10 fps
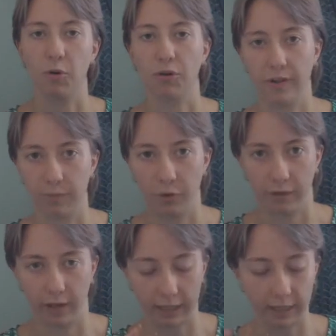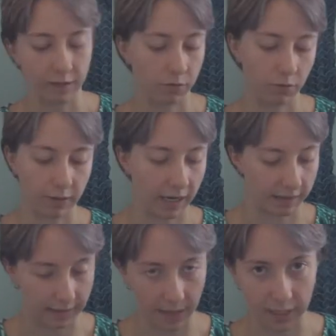your monofin's most likely to
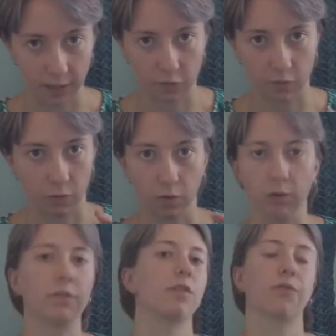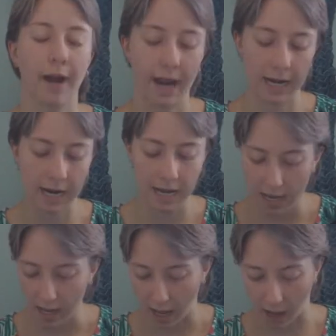get damaged or to fray.
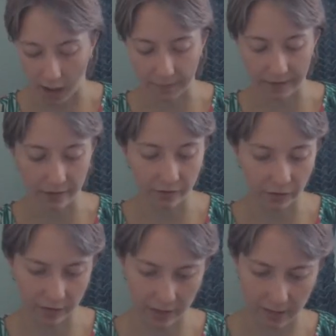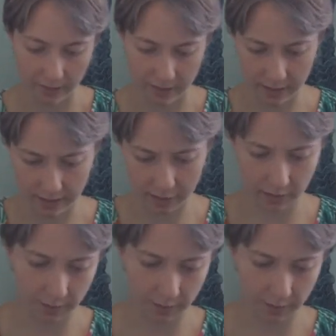This is just kind of, I think it's